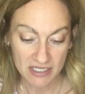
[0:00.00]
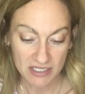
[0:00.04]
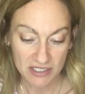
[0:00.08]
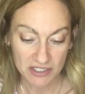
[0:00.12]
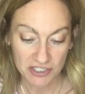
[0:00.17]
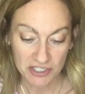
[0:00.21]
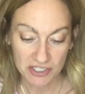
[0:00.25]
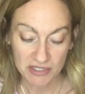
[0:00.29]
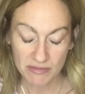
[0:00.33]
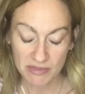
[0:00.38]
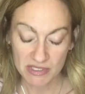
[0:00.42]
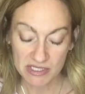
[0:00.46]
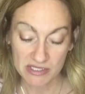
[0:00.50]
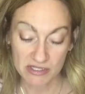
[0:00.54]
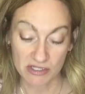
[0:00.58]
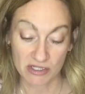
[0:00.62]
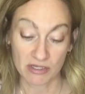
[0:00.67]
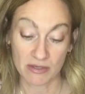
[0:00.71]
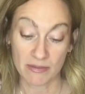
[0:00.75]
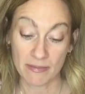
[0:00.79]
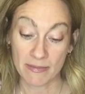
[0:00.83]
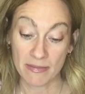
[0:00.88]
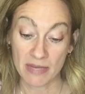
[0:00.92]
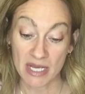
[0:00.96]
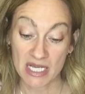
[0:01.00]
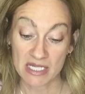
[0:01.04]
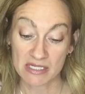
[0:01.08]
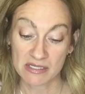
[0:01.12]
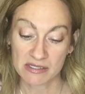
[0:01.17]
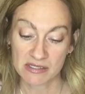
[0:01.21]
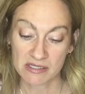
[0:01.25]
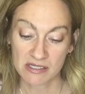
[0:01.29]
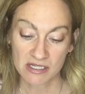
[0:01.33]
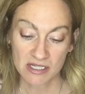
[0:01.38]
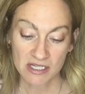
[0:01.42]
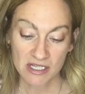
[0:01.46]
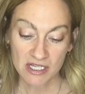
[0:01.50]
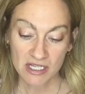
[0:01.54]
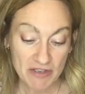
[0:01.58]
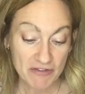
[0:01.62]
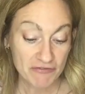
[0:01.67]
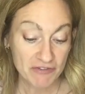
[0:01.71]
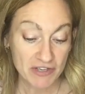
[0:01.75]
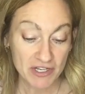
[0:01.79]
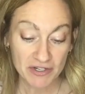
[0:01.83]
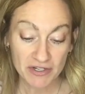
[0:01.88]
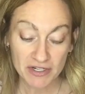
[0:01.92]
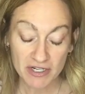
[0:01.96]
She must look a mess.
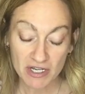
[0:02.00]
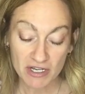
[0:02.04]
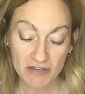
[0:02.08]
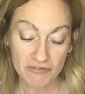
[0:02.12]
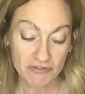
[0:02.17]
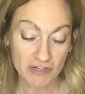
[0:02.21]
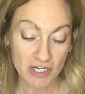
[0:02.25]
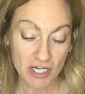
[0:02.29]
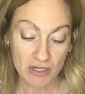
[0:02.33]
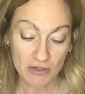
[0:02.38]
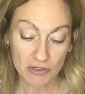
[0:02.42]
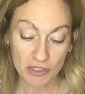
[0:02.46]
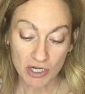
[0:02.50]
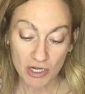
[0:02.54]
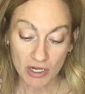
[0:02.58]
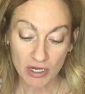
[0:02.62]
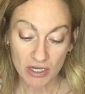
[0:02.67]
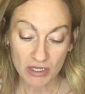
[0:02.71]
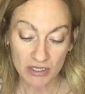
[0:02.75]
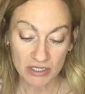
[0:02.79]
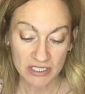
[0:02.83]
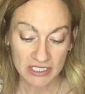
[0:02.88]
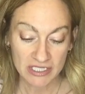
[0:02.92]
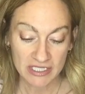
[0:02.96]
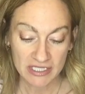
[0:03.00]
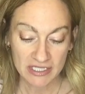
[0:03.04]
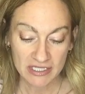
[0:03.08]
Fair enough, I'll call.